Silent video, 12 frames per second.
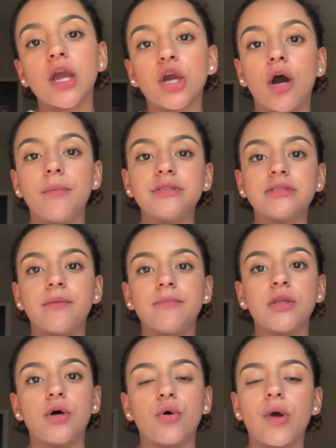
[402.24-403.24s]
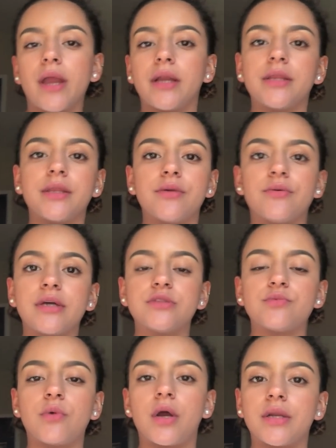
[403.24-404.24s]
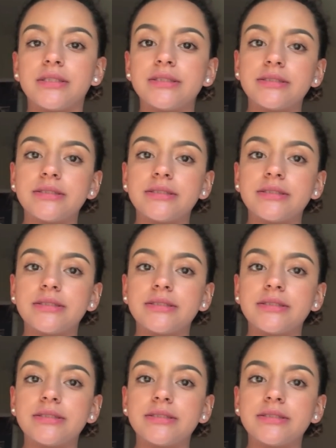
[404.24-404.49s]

Comment down below anything you guys want to